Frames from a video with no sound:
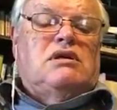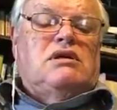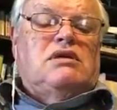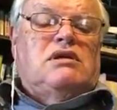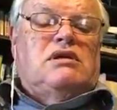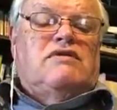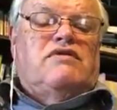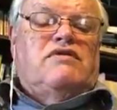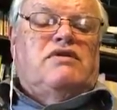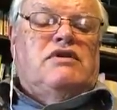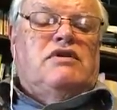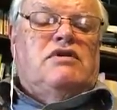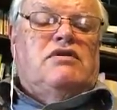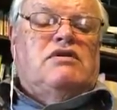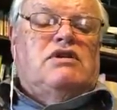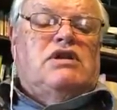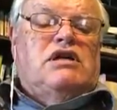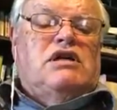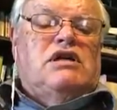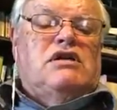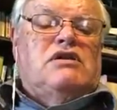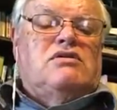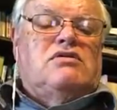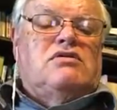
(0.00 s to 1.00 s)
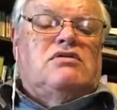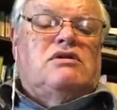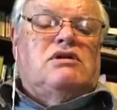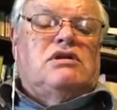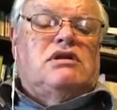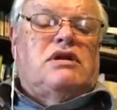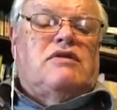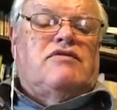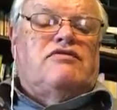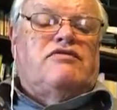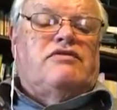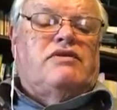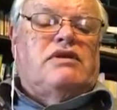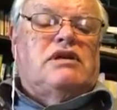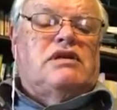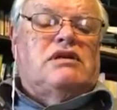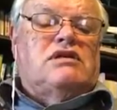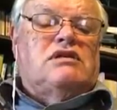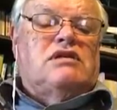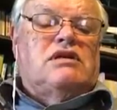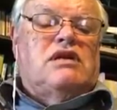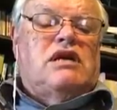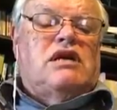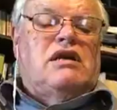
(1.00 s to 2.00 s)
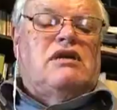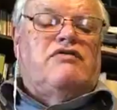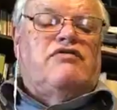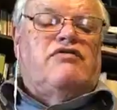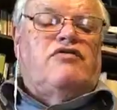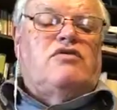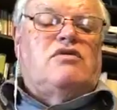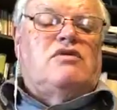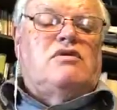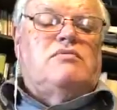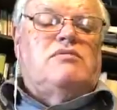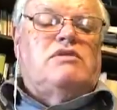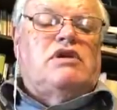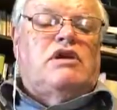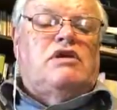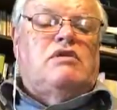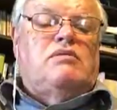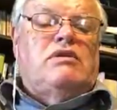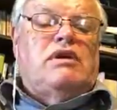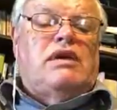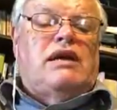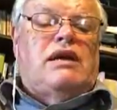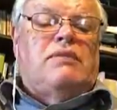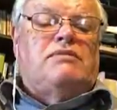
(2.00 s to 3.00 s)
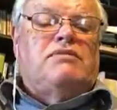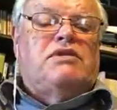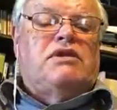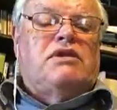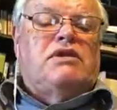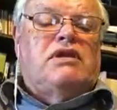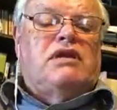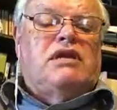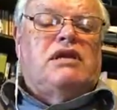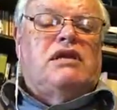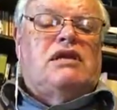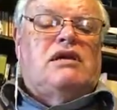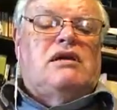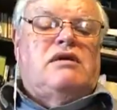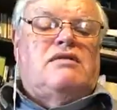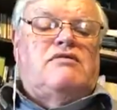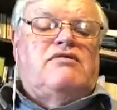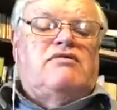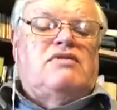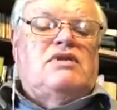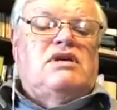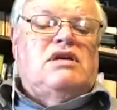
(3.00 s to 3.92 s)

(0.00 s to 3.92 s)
difficulties, or sufferings in any form that you may happen to think of,